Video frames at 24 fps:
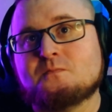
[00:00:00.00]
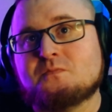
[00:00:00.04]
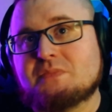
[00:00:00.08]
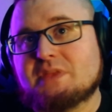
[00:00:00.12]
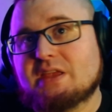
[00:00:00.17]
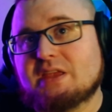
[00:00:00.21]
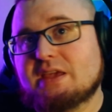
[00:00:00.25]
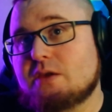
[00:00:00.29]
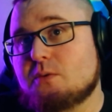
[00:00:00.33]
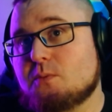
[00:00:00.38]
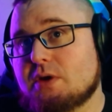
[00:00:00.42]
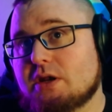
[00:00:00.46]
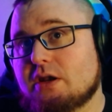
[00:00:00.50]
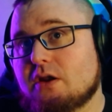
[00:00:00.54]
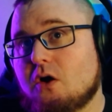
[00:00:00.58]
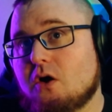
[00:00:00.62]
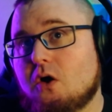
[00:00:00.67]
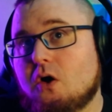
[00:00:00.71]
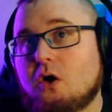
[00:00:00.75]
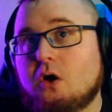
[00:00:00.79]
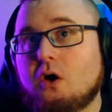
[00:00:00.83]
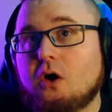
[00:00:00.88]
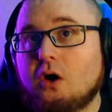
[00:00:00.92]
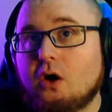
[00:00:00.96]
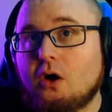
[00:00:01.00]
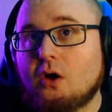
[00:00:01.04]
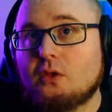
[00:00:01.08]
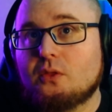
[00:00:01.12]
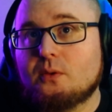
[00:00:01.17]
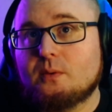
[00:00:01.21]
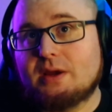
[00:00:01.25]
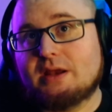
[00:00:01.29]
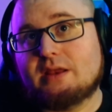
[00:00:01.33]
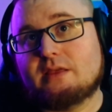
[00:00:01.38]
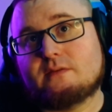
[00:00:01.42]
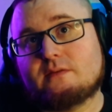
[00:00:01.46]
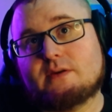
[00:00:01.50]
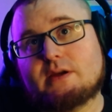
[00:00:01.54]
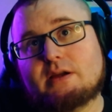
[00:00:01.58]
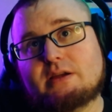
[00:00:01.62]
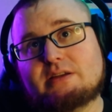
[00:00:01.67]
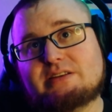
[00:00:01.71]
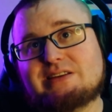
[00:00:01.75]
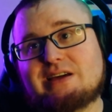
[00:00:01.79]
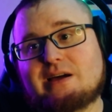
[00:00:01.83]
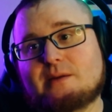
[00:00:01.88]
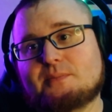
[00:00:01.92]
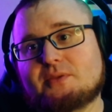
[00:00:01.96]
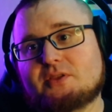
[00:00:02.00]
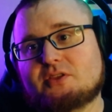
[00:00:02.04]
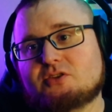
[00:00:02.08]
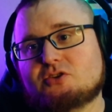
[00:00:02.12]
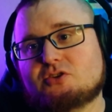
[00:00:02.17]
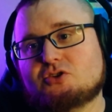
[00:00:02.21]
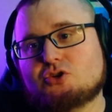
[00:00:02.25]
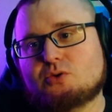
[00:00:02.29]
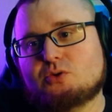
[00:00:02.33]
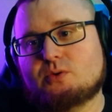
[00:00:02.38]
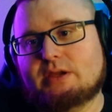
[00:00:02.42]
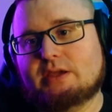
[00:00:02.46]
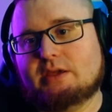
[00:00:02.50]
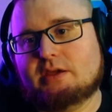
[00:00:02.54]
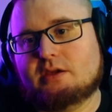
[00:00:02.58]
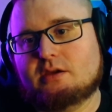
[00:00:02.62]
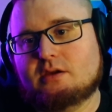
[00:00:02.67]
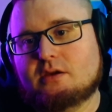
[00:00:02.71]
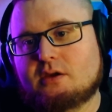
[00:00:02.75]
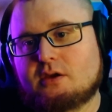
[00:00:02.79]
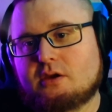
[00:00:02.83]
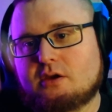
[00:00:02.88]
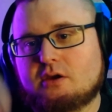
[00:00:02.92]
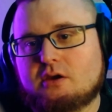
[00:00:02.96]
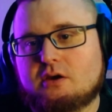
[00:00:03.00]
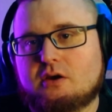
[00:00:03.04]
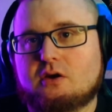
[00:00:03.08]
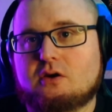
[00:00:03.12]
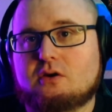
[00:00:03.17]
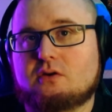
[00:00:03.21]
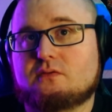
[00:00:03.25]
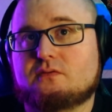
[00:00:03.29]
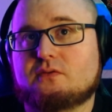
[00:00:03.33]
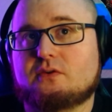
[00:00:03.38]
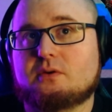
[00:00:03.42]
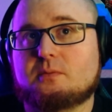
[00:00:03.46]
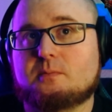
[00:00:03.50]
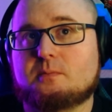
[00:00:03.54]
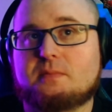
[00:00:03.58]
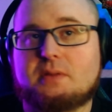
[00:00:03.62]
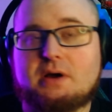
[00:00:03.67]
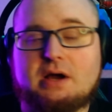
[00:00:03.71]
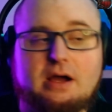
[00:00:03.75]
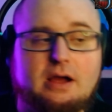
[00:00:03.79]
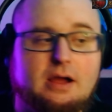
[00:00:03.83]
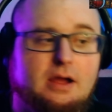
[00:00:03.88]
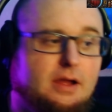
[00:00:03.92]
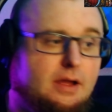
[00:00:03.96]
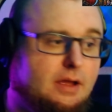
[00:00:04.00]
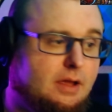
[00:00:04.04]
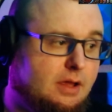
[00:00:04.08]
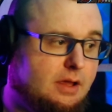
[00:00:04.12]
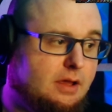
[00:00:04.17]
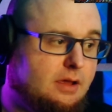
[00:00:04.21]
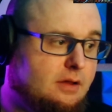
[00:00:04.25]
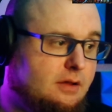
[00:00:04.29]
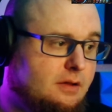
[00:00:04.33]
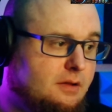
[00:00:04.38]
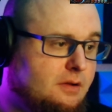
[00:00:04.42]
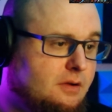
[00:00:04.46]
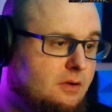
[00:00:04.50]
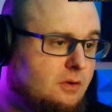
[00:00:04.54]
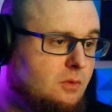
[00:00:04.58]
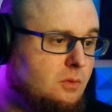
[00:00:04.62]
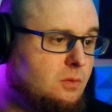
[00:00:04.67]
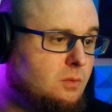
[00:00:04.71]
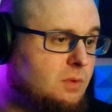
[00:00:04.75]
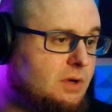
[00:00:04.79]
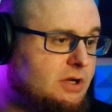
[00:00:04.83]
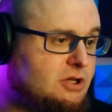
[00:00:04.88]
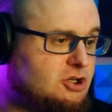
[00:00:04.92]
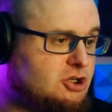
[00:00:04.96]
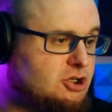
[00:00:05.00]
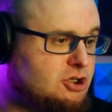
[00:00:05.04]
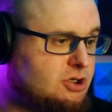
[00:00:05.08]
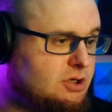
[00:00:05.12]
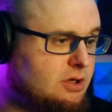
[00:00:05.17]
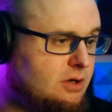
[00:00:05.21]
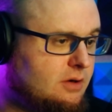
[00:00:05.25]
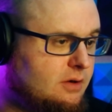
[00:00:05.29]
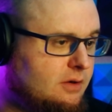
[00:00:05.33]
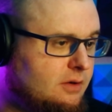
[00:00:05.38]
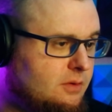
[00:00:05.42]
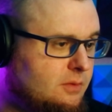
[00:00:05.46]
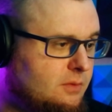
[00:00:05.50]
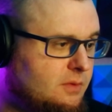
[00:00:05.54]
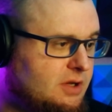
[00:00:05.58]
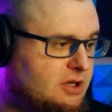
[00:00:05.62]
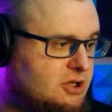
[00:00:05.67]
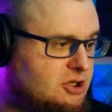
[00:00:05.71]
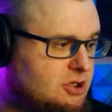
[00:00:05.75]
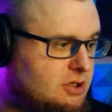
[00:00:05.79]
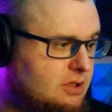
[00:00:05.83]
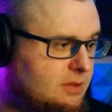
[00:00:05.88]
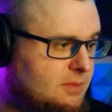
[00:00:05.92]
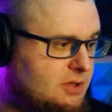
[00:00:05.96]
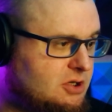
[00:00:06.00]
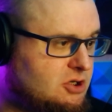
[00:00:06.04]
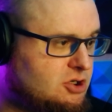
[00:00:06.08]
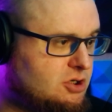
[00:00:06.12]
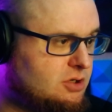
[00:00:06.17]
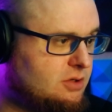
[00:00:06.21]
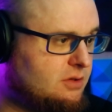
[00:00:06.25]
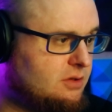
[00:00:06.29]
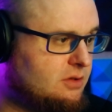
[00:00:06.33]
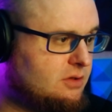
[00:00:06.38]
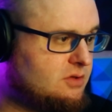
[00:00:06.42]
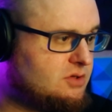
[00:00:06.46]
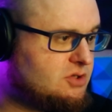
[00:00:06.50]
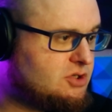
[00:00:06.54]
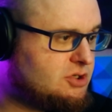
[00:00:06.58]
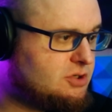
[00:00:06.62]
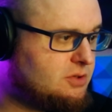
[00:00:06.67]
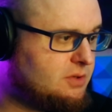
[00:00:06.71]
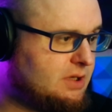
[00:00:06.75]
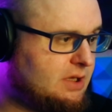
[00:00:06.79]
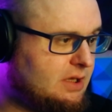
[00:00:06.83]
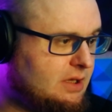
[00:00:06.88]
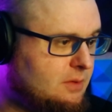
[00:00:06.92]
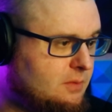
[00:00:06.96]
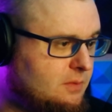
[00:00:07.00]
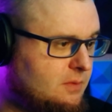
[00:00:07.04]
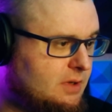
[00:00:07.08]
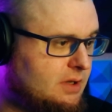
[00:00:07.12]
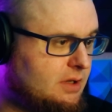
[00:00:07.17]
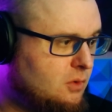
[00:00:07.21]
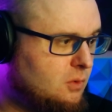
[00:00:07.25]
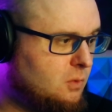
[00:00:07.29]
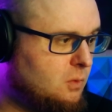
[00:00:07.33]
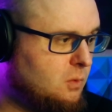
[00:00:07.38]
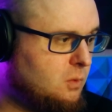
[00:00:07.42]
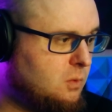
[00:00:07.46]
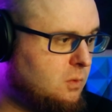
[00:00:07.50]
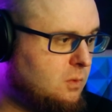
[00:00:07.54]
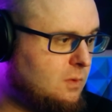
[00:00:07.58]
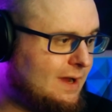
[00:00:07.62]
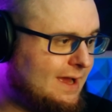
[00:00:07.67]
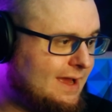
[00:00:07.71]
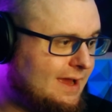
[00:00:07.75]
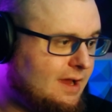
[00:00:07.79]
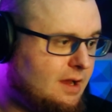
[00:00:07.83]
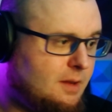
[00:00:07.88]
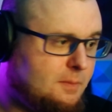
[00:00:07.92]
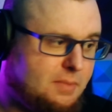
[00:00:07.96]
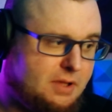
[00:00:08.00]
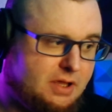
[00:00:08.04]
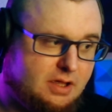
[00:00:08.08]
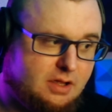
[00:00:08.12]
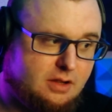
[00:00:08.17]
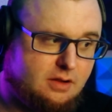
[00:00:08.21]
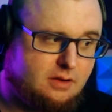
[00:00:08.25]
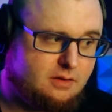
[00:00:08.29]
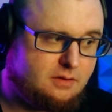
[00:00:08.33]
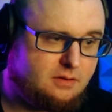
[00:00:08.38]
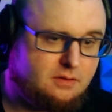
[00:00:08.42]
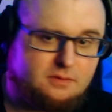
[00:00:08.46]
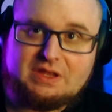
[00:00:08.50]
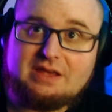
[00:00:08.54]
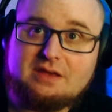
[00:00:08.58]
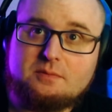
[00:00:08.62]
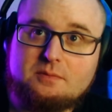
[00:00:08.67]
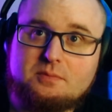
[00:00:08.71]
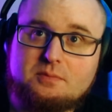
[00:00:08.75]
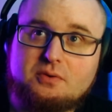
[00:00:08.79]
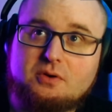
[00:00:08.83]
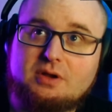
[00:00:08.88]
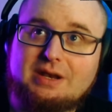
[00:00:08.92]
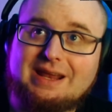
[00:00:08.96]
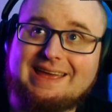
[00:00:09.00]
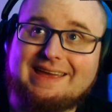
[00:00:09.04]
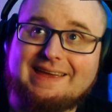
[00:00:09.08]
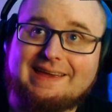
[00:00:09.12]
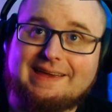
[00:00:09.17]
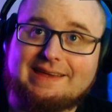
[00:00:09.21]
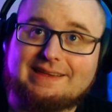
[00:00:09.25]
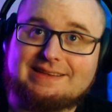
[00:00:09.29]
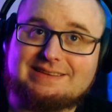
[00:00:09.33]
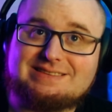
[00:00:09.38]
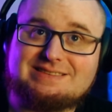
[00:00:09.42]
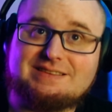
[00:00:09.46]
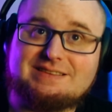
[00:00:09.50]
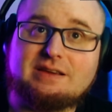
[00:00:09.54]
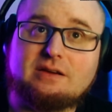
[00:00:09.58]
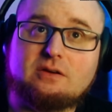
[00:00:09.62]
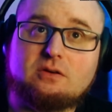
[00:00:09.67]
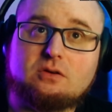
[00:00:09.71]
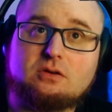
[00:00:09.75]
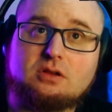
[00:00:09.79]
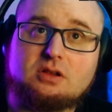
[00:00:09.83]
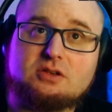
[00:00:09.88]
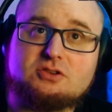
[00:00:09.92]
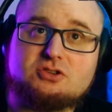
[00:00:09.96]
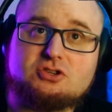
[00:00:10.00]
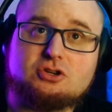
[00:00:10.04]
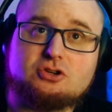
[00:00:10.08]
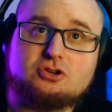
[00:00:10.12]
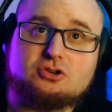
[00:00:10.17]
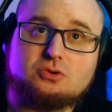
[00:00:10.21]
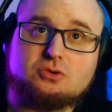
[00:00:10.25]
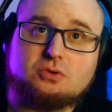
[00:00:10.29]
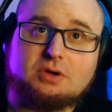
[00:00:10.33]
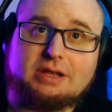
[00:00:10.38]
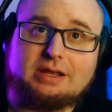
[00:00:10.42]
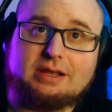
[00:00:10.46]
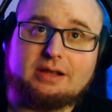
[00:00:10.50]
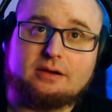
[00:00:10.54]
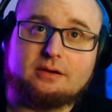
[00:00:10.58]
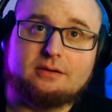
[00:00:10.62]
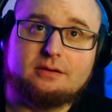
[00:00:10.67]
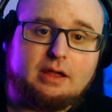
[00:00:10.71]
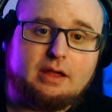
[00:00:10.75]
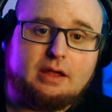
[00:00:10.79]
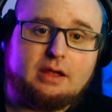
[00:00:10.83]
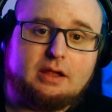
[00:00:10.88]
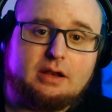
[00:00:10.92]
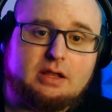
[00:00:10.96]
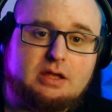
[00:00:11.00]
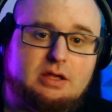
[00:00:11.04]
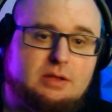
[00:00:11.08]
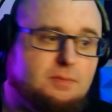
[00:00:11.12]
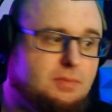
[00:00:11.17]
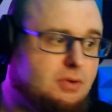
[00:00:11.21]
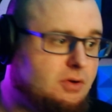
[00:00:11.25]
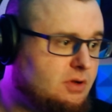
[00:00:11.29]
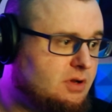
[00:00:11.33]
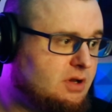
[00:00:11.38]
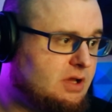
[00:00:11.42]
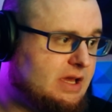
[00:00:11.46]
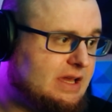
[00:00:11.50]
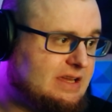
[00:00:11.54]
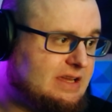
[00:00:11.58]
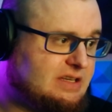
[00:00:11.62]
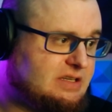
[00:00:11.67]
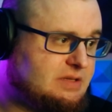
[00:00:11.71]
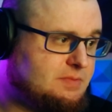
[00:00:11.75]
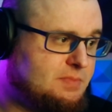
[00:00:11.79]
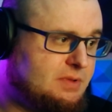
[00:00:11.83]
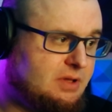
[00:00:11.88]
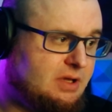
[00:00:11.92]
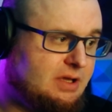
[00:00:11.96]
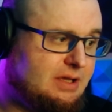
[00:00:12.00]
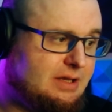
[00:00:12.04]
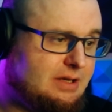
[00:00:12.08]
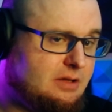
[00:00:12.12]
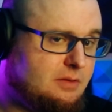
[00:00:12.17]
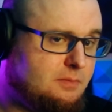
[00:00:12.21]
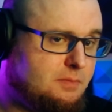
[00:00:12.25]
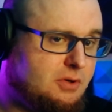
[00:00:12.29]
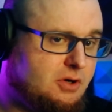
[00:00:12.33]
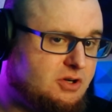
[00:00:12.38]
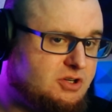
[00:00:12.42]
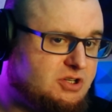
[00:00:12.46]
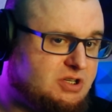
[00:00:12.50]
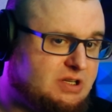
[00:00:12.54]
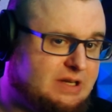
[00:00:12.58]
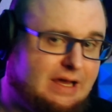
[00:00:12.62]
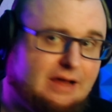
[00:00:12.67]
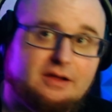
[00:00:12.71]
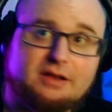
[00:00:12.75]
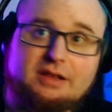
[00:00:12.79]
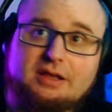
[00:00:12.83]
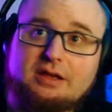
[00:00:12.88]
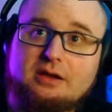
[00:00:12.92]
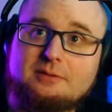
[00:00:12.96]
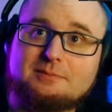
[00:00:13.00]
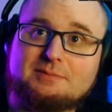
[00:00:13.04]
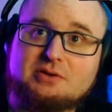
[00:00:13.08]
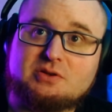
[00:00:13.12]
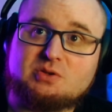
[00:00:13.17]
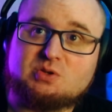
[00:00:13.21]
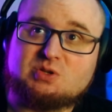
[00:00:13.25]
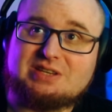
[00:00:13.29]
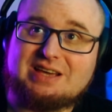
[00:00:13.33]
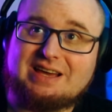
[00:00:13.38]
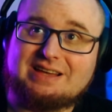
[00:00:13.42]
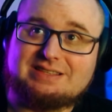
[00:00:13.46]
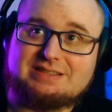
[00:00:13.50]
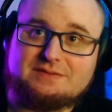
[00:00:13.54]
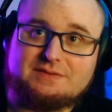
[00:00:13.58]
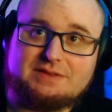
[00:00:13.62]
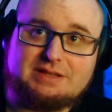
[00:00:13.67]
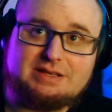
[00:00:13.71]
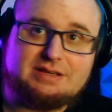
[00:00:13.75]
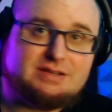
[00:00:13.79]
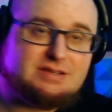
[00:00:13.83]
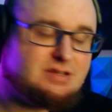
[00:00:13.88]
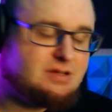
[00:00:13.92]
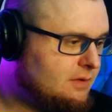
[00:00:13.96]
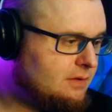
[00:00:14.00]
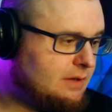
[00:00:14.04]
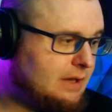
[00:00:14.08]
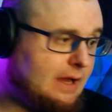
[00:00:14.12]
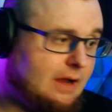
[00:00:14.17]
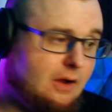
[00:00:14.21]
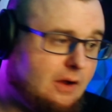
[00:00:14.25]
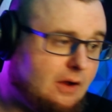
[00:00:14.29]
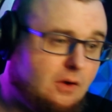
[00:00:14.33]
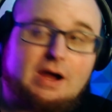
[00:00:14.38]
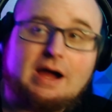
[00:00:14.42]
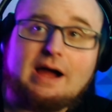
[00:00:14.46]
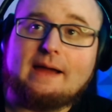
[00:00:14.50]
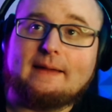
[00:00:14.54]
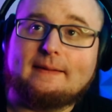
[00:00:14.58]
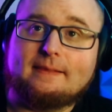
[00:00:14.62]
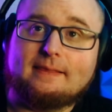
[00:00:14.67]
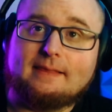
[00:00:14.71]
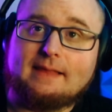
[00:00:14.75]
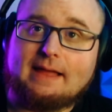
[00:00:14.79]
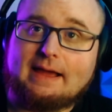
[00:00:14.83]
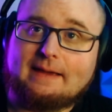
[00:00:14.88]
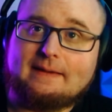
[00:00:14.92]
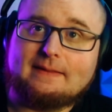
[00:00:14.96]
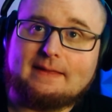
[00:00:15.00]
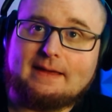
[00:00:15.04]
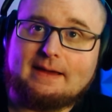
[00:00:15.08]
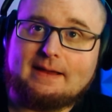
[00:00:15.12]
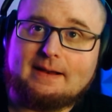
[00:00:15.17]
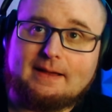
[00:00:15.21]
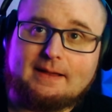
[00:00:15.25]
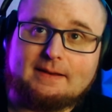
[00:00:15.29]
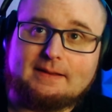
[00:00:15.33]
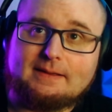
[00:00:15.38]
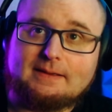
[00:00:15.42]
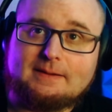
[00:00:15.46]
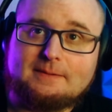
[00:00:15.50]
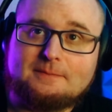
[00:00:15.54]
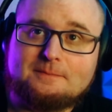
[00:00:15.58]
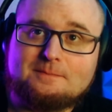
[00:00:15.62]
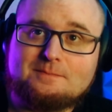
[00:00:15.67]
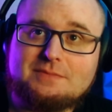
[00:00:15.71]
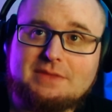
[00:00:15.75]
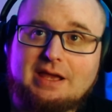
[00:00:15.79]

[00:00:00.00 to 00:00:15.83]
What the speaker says: He went all the way to the very top of the tree over by Witch Start, which let me show you. So he went way up here. He put a single cluster jewel here, and he put a split personality on both sides of this. Now, I like that idea.